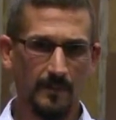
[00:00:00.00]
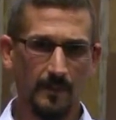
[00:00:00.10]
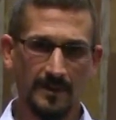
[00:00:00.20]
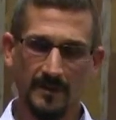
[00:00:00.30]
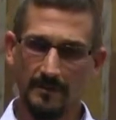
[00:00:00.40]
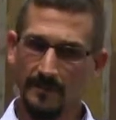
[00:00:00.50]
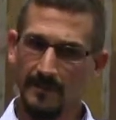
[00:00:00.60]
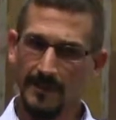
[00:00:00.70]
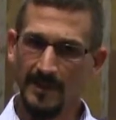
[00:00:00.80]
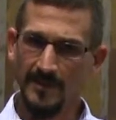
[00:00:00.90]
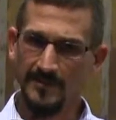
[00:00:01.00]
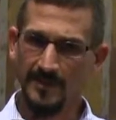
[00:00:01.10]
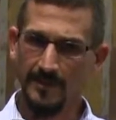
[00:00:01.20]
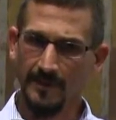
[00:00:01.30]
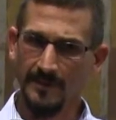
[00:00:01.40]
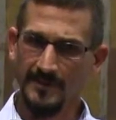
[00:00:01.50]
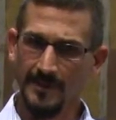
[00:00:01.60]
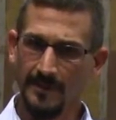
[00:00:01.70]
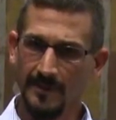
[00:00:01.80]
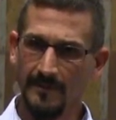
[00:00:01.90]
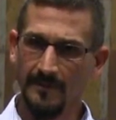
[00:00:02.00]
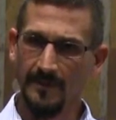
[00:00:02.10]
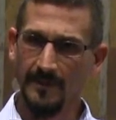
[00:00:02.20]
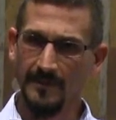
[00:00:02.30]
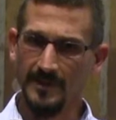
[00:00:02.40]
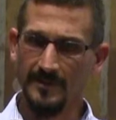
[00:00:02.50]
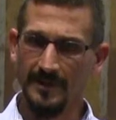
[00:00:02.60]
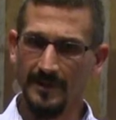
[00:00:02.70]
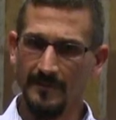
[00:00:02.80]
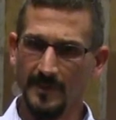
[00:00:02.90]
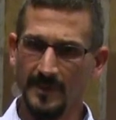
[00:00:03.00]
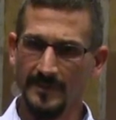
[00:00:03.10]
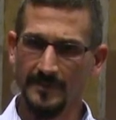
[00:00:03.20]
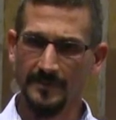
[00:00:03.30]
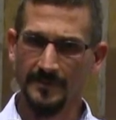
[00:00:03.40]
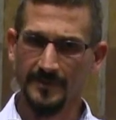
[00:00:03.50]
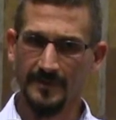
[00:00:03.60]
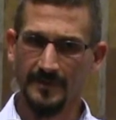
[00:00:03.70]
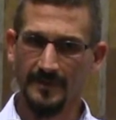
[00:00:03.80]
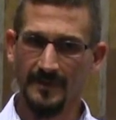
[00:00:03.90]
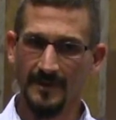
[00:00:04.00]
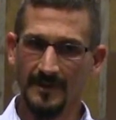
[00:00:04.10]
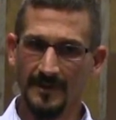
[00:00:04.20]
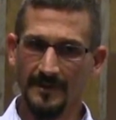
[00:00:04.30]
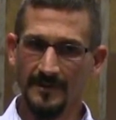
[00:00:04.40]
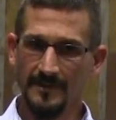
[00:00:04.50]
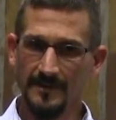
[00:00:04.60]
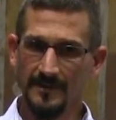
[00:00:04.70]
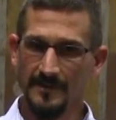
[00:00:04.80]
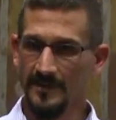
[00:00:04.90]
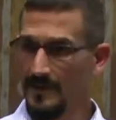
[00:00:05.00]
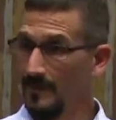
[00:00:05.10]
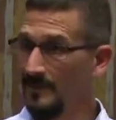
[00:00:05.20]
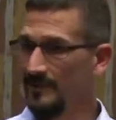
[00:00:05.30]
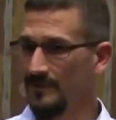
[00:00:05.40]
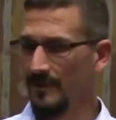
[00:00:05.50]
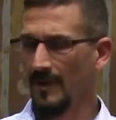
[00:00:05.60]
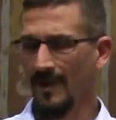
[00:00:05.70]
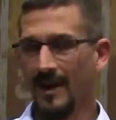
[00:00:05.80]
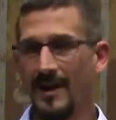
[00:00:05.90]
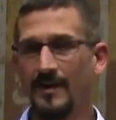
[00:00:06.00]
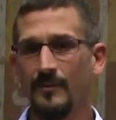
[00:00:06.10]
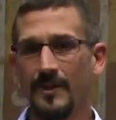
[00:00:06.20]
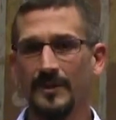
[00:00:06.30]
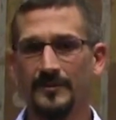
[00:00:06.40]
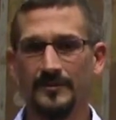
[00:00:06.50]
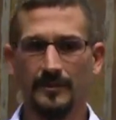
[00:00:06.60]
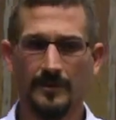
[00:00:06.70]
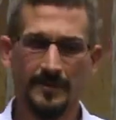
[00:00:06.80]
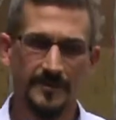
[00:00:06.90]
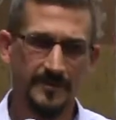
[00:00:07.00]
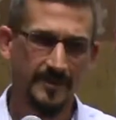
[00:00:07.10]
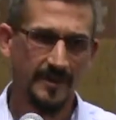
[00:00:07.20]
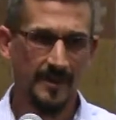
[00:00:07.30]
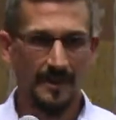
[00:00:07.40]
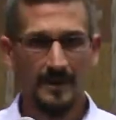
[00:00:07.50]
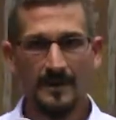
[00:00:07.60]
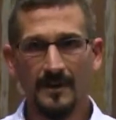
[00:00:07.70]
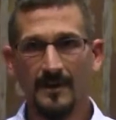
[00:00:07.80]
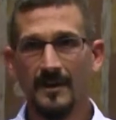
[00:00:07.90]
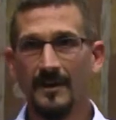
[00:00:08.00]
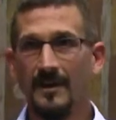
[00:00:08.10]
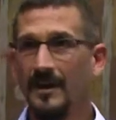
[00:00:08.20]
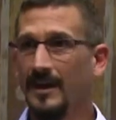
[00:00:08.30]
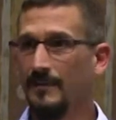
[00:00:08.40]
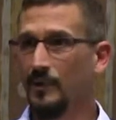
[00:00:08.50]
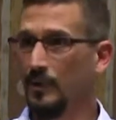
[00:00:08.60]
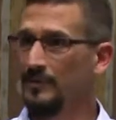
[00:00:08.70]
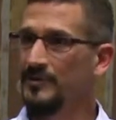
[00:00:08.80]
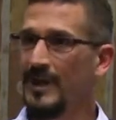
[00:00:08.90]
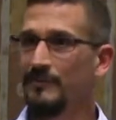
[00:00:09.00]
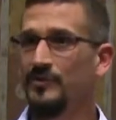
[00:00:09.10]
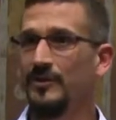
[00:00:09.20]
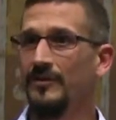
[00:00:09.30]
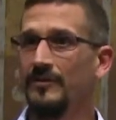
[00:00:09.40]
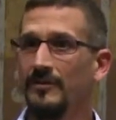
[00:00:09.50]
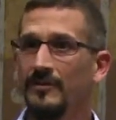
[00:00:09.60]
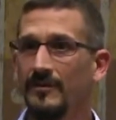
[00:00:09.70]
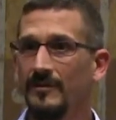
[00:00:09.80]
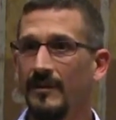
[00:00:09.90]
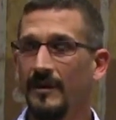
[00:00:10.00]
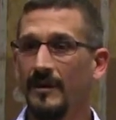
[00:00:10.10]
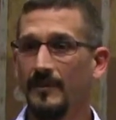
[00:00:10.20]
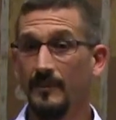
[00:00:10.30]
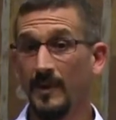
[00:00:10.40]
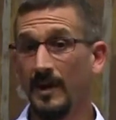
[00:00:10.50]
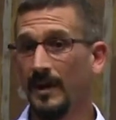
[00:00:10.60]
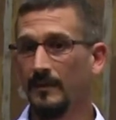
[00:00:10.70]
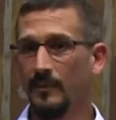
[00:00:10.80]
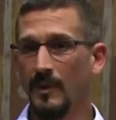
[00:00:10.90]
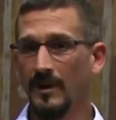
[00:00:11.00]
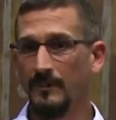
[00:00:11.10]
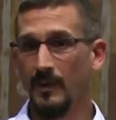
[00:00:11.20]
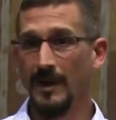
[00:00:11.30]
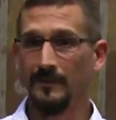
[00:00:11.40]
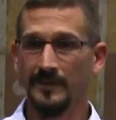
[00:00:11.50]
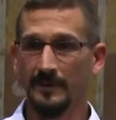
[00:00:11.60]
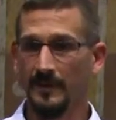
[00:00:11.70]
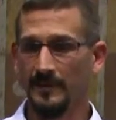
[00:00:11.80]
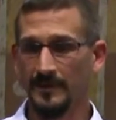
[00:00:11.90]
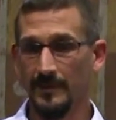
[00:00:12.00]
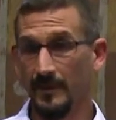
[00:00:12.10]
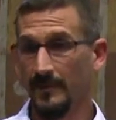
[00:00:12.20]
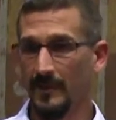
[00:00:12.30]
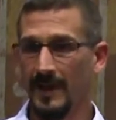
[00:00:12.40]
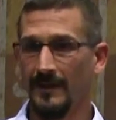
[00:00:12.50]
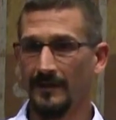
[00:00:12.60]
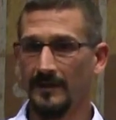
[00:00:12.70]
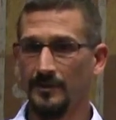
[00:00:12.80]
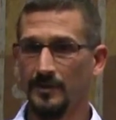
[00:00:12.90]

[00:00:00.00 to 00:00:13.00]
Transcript: with maybe considering some of these native medicinals in the seed mixes along highways, there is a perception and probably somewhat of a reality